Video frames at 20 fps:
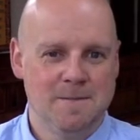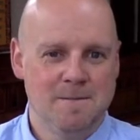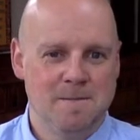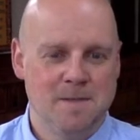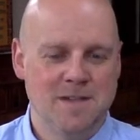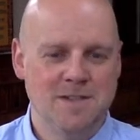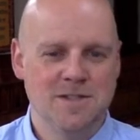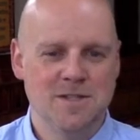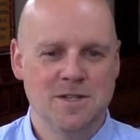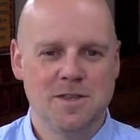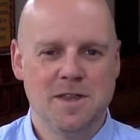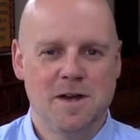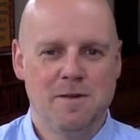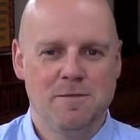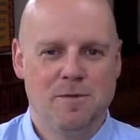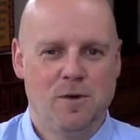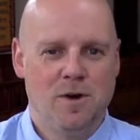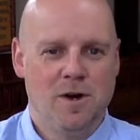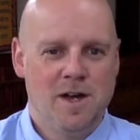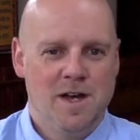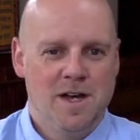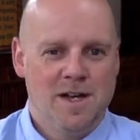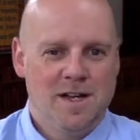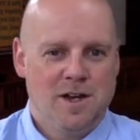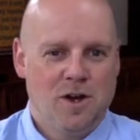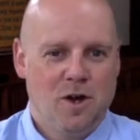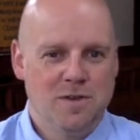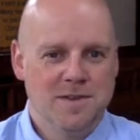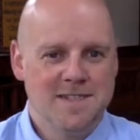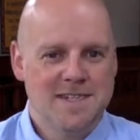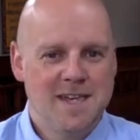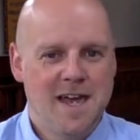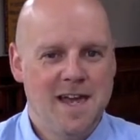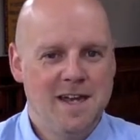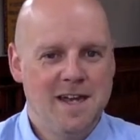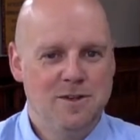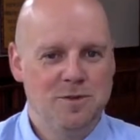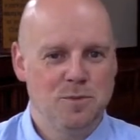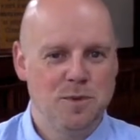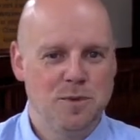And so therefore,
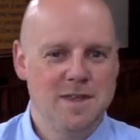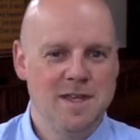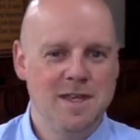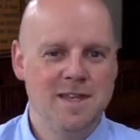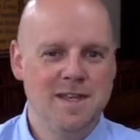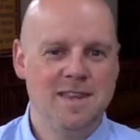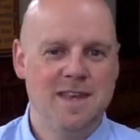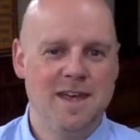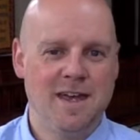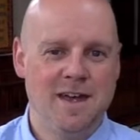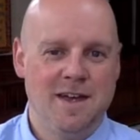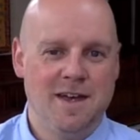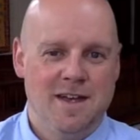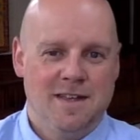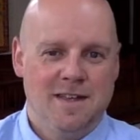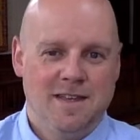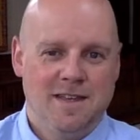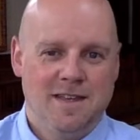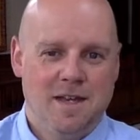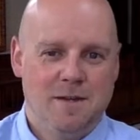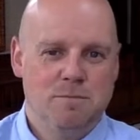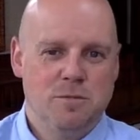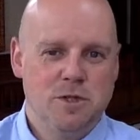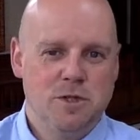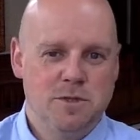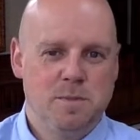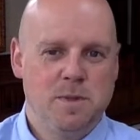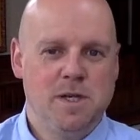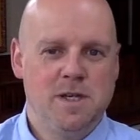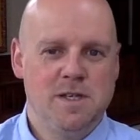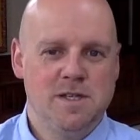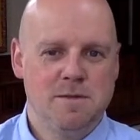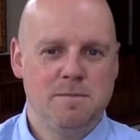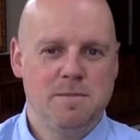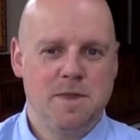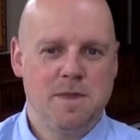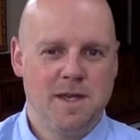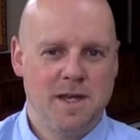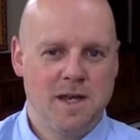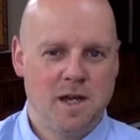contained within there must be
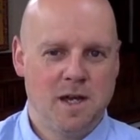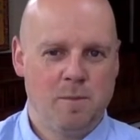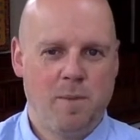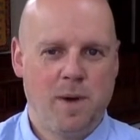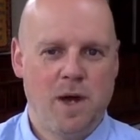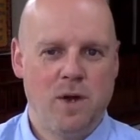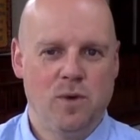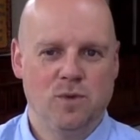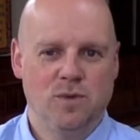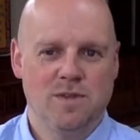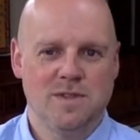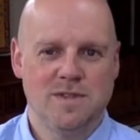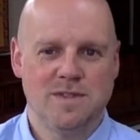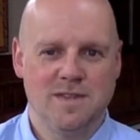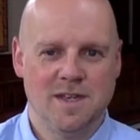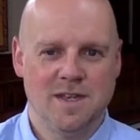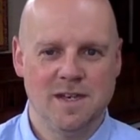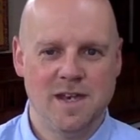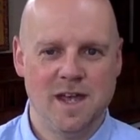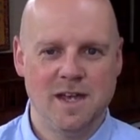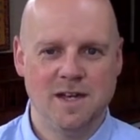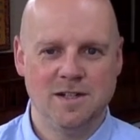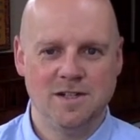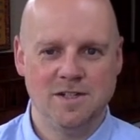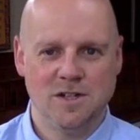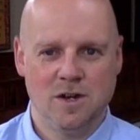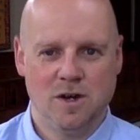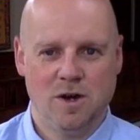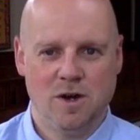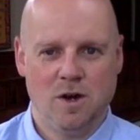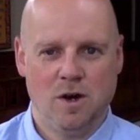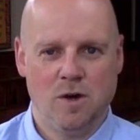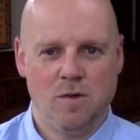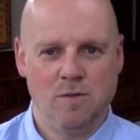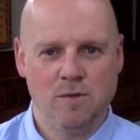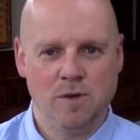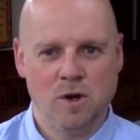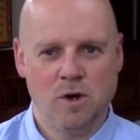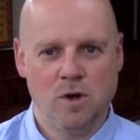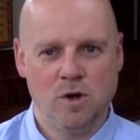something about the nature
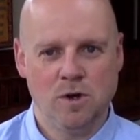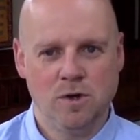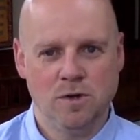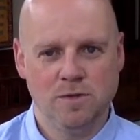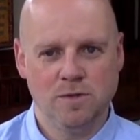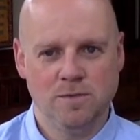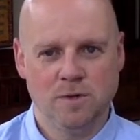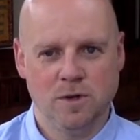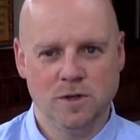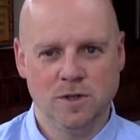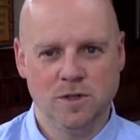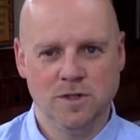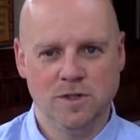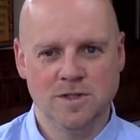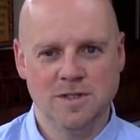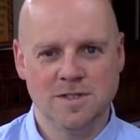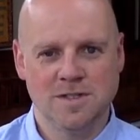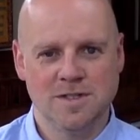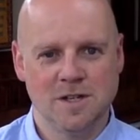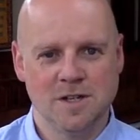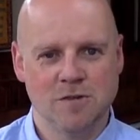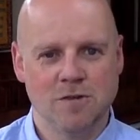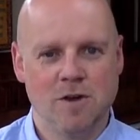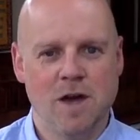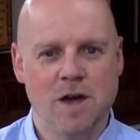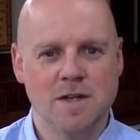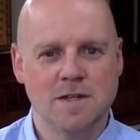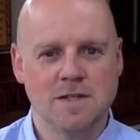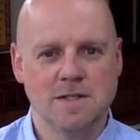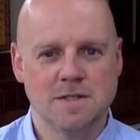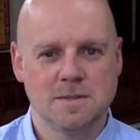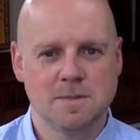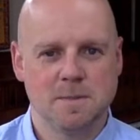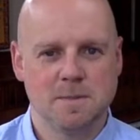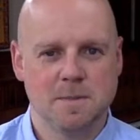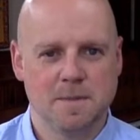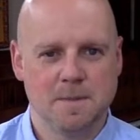of God for us to grasp.